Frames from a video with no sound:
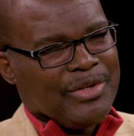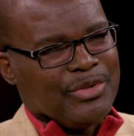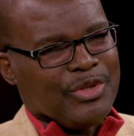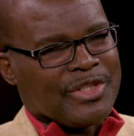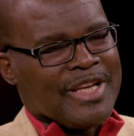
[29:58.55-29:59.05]

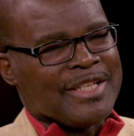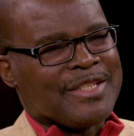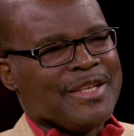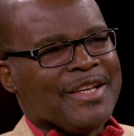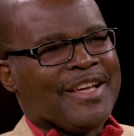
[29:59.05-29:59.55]
Not that
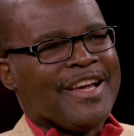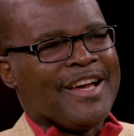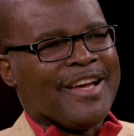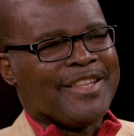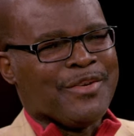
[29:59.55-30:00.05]

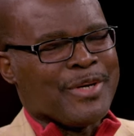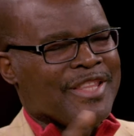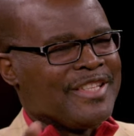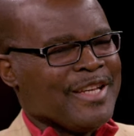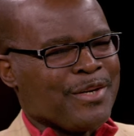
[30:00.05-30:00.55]
uh, the way
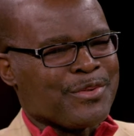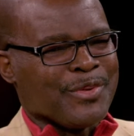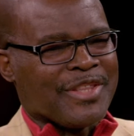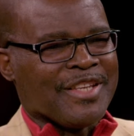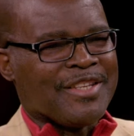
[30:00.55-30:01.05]
they dealt
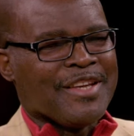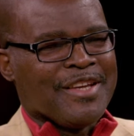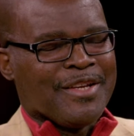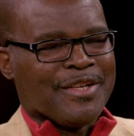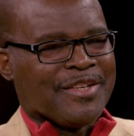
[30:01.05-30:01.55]
with it
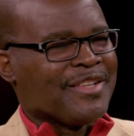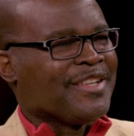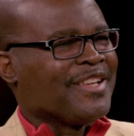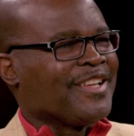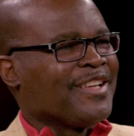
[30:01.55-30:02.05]
is it,